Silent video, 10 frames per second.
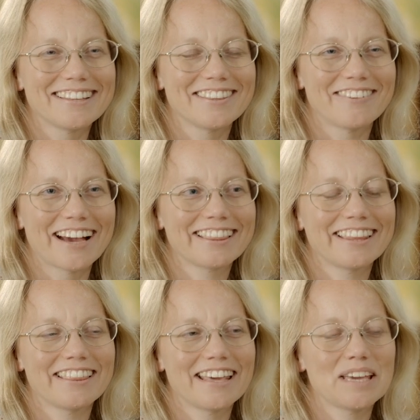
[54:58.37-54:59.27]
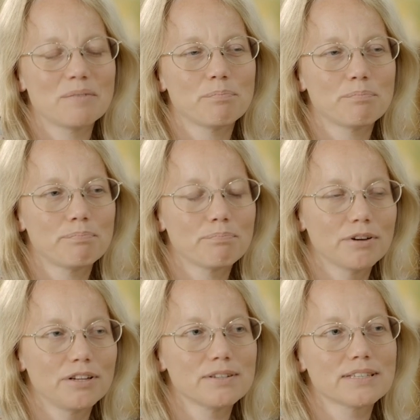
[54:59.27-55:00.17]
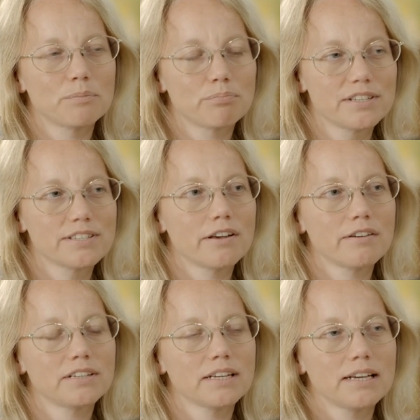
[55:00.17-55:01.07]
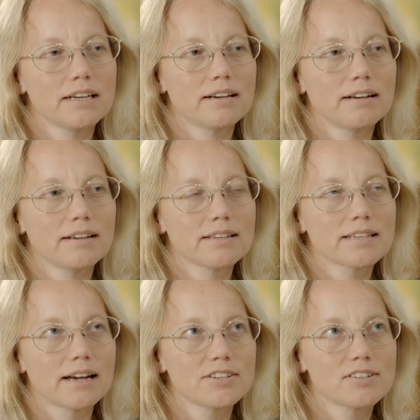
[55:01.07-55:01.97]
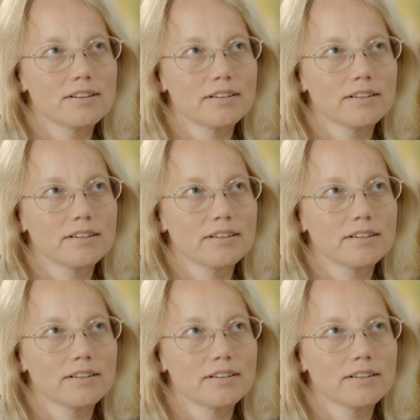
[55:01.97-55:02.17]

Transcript: the fact that they produced and preserved uh, such